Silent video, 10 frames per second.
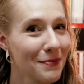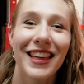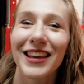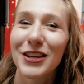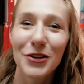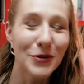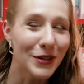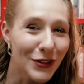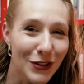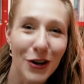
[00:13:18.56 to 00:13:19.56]
Thank you
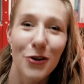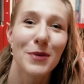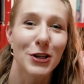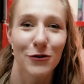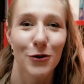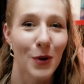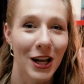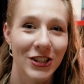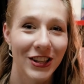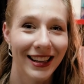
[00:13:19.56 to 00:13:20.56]
so much for
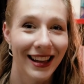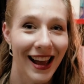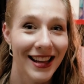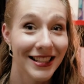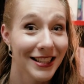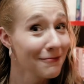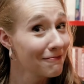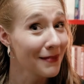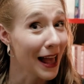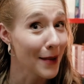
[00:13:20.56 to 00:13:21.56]
watching, and
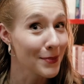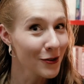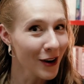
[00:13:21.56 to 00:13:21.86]
happy